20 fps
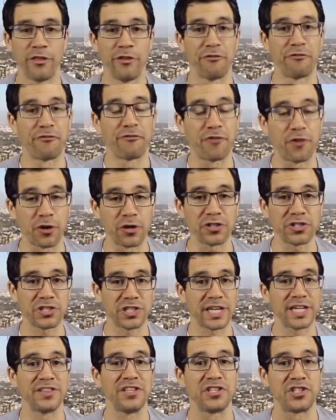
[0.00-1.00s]
The
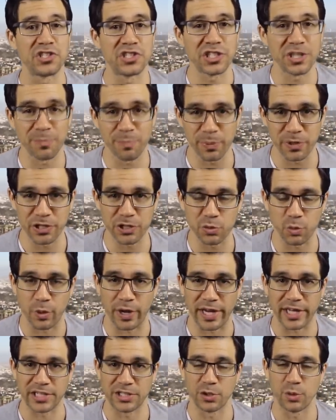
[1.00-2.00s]
first and the simplest
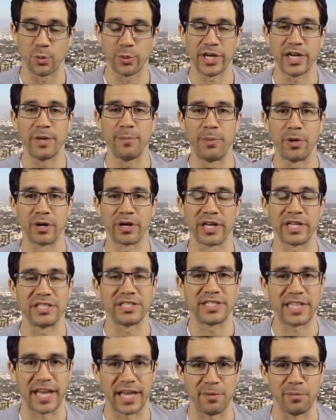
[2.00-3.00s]
way to read a book
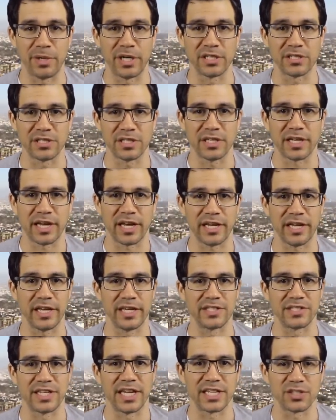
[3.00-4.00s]
in 10 minutes a day
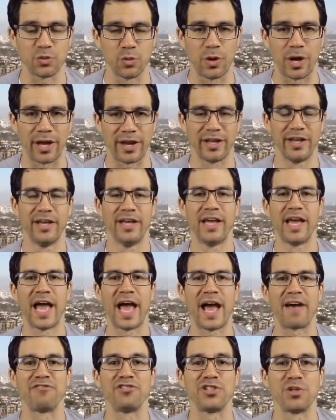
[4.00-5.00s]
is, guess what?
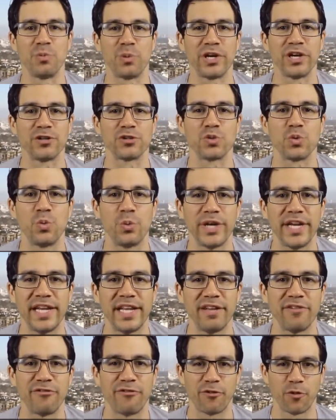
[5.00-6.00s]
Have someone else
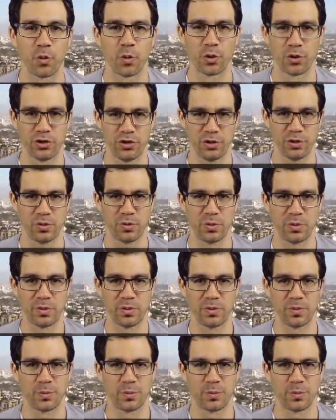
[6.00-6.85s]
read it for you.